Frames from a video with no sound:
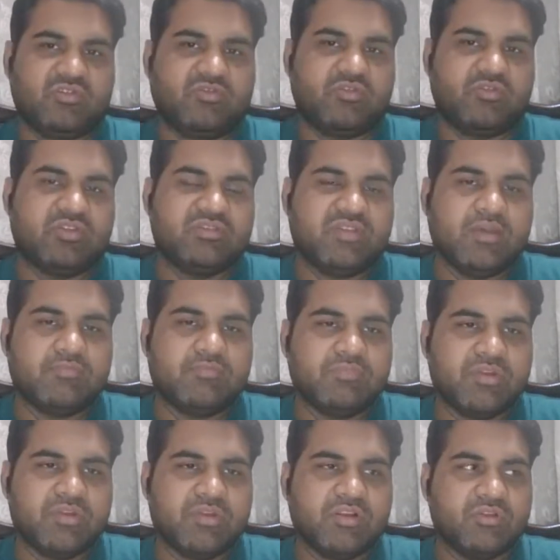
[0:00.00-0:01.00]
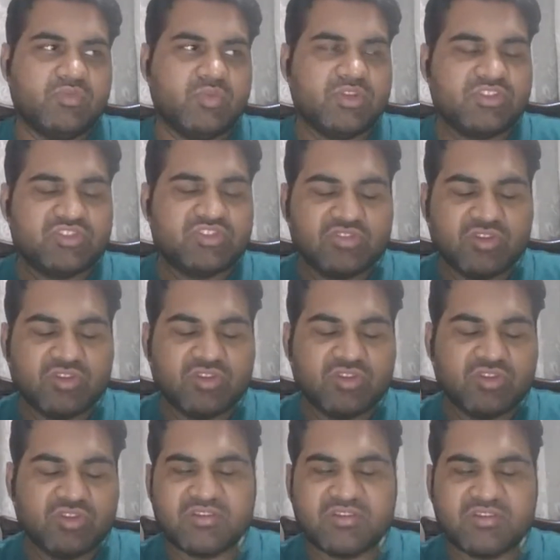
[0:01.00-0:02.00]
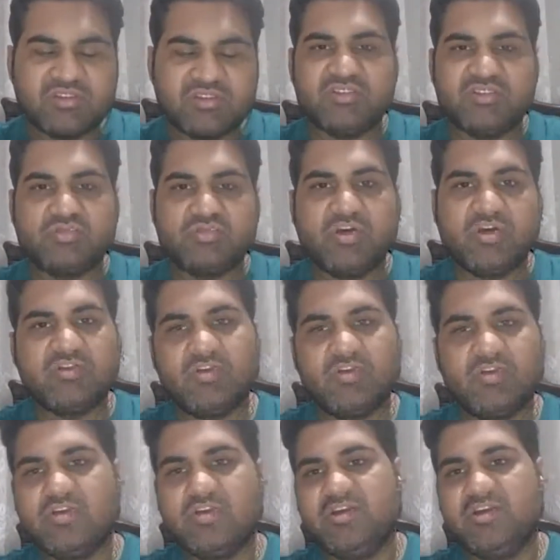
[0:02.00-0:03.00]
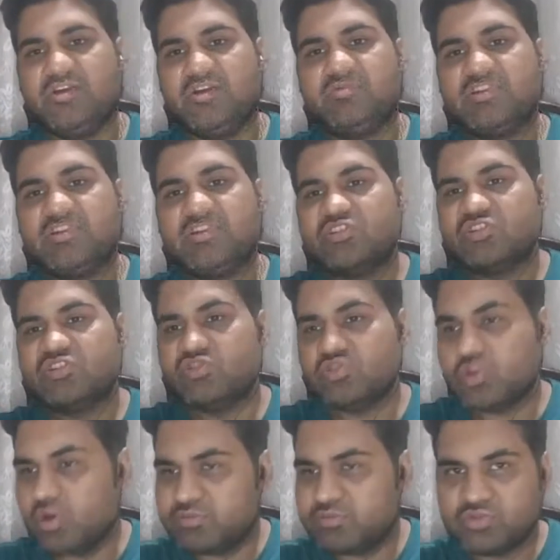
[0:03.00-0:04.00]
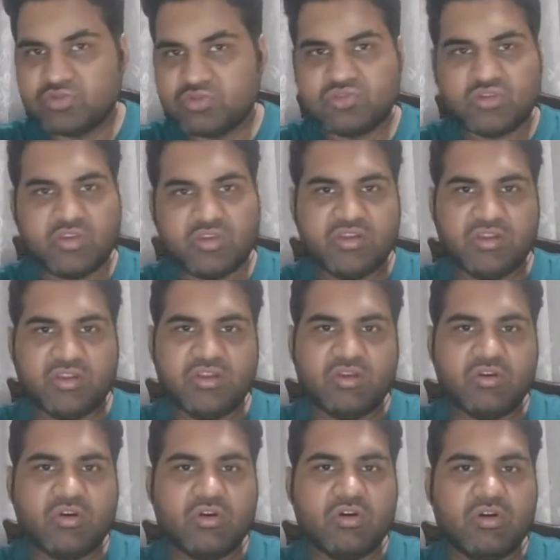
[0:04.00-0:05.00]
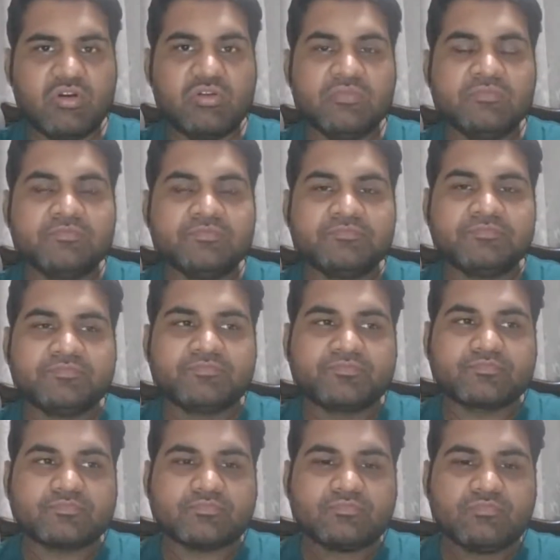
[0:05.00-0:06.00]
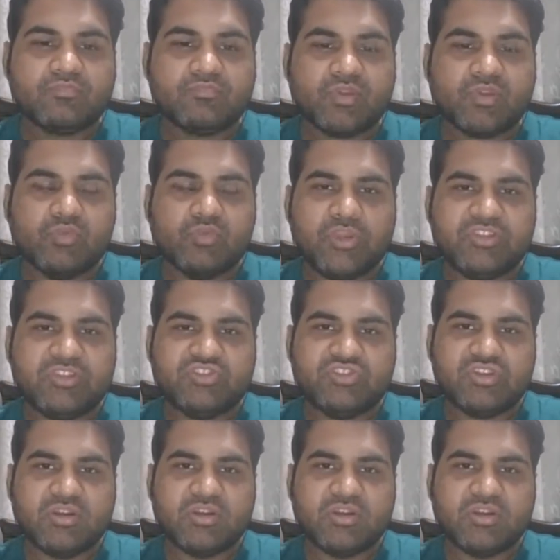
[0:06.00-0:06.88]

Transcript: For example, which university to enroll in, which job to join in, or which